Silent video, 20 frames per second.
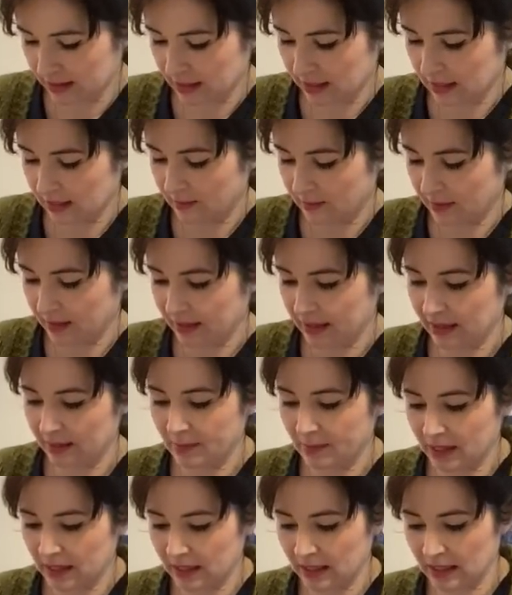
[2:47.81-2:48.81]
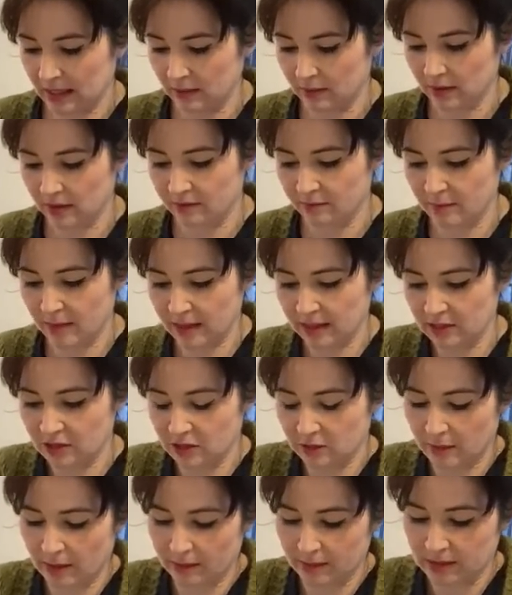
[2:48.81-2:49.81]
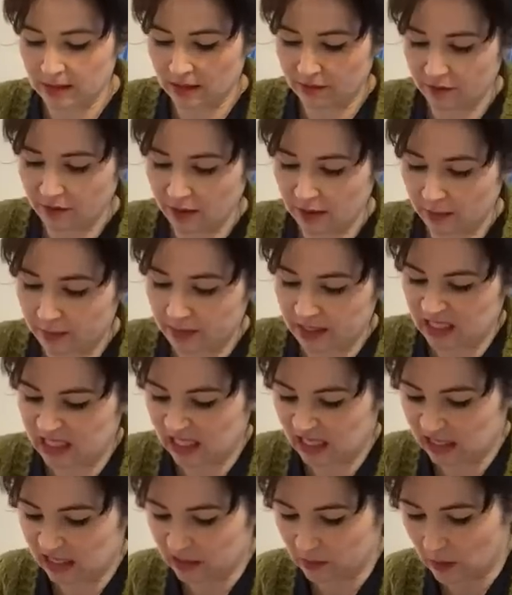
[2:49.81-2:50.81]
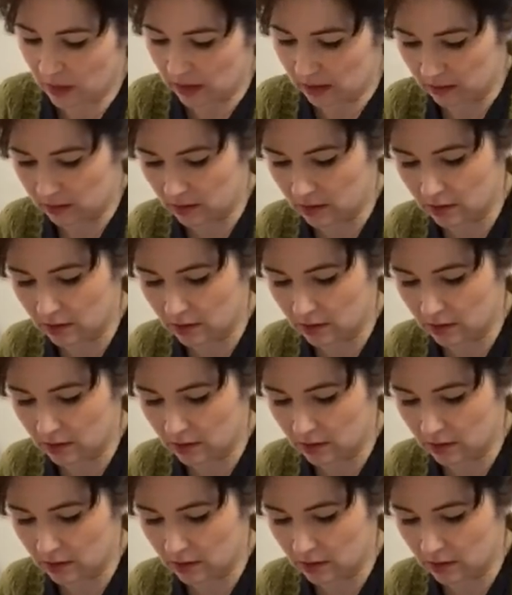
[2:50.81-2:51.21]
Anyway, I'm here now. I've managed to make myself a cup of tea as well.